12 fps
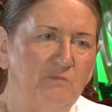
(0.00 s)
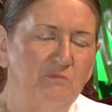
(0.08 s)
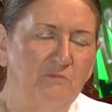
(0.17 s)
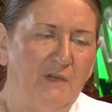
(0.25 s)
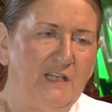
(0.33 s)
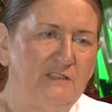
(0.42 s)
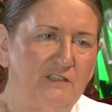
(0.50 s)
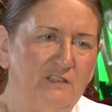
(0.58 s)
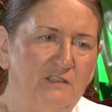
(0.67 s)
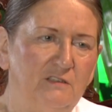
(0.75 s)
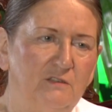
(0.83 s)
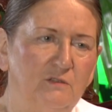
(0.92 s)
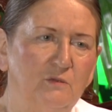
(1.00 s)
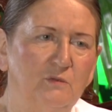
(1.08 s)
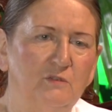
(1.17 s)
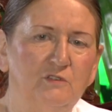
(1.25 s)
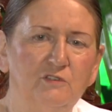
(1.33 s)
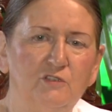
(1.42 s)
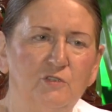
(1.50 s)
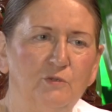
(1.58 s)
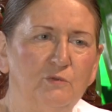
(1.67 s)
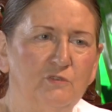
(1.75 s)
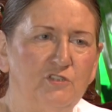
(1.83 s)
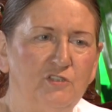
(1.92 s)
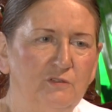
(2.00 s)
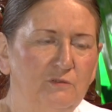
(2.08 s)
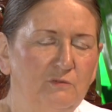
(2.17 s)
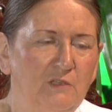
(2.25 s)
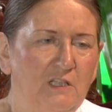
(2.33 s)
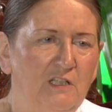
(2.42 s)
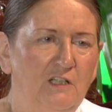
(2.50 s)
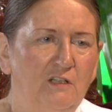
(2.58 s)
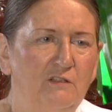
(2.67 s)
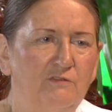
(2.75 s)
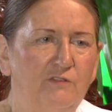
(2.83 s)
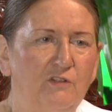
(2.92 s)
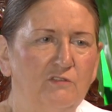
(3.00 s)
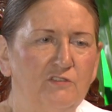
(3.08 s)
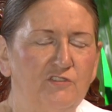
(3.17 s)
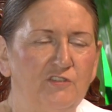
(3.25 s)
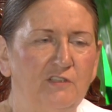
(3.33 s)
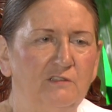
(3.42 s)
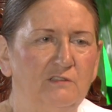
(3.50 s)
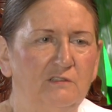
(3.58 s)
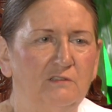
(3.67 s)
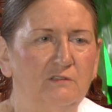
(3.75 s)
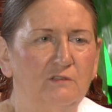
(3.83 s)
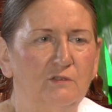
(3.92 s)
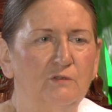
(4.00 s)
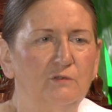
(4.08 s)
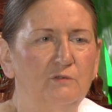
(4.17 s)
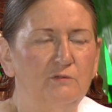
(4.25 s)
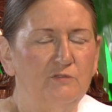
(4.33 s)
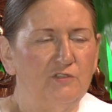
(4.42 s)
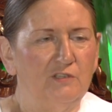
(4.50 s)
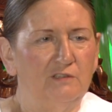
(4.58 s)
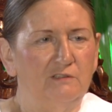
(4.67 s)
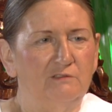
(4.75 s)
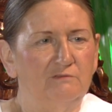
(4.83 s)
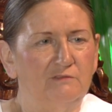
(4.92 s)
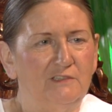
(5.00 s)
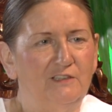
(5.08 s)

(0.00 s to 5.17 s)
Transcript: matter or talk to frogs and cuckoos and,